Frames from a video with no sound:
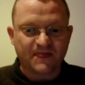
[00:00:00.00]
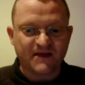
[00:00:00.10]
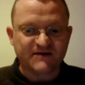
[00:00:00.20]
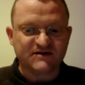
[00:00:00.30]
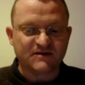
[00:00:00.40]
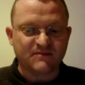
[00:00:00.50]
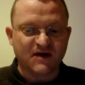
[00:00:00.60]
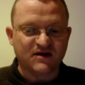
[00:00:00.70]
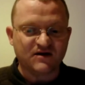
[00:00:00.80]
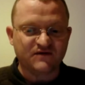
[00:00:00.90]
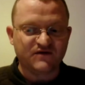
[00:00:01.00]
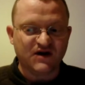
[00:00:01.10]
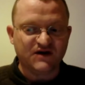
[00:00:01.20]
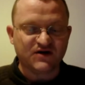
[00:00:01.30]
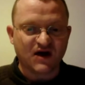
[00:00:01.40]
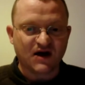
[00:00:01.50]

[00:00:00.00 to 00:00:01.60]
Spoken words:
This is a method of teaching